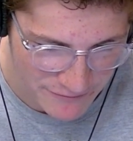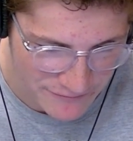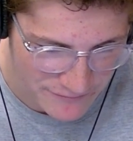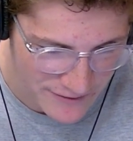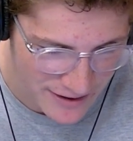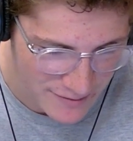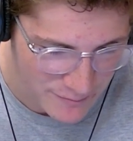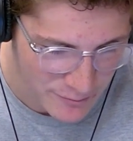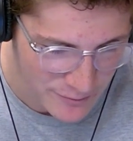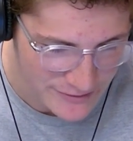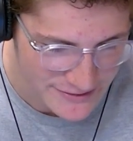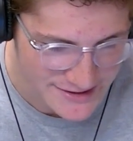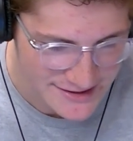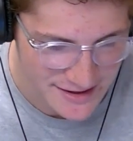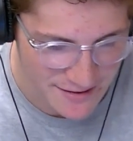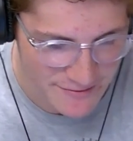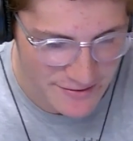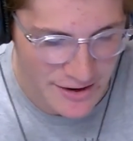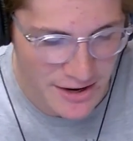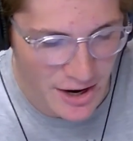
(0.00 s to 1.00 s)

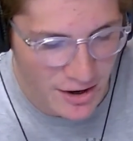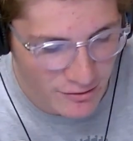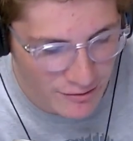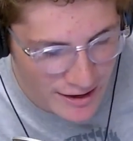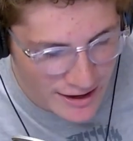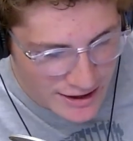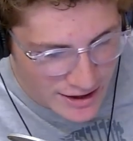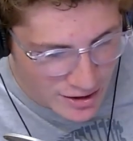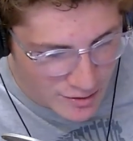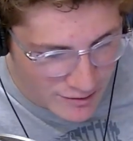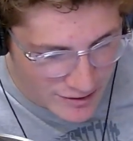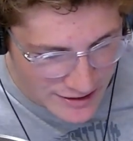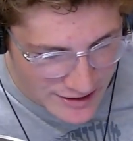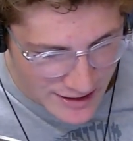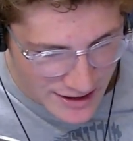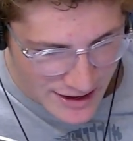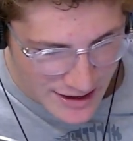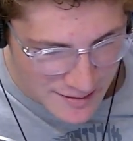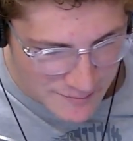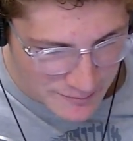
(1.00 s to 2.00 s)
5.7 ERA going
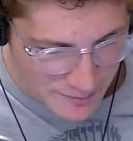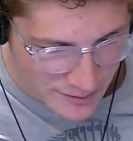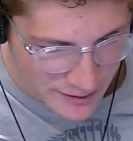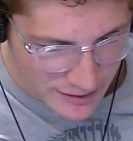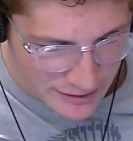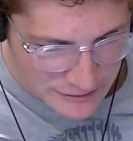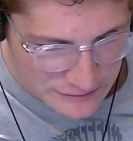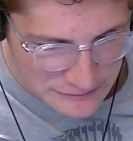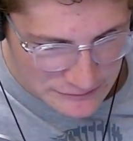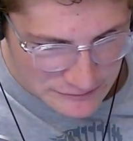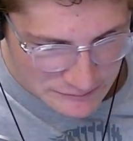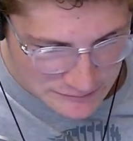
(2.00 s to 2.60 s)
tonight, but